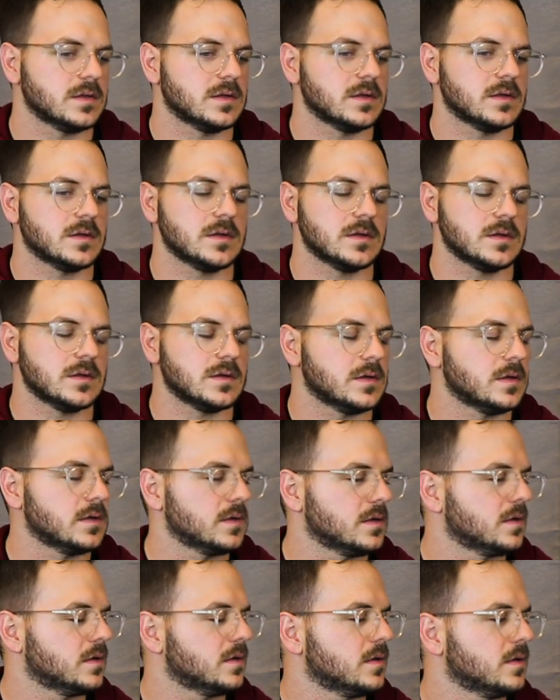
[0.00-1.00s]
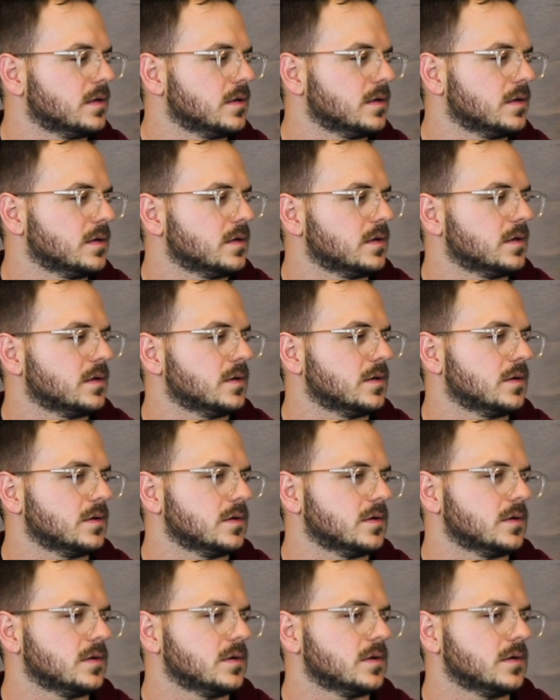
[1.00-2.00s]

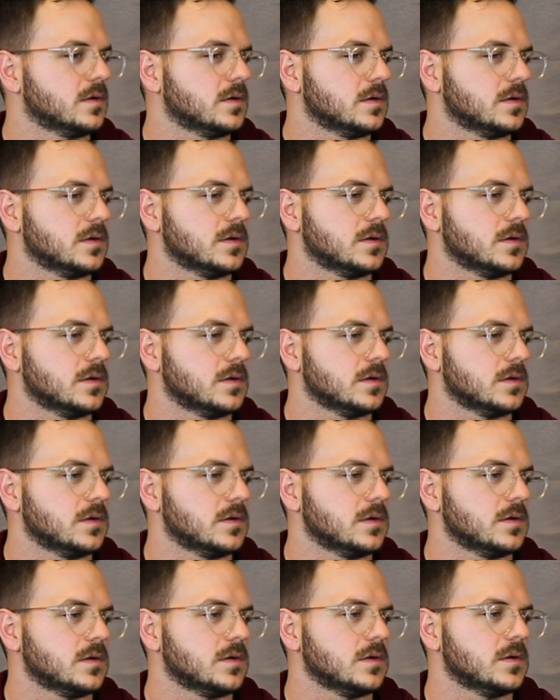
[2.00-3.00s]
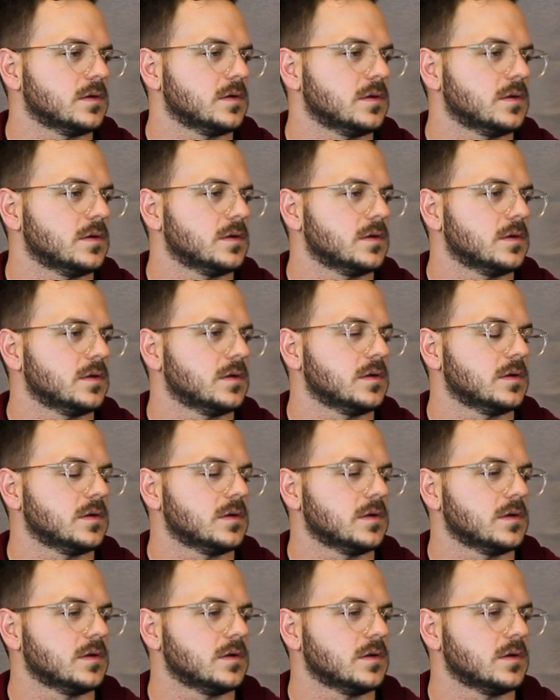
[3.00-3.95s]
(silent)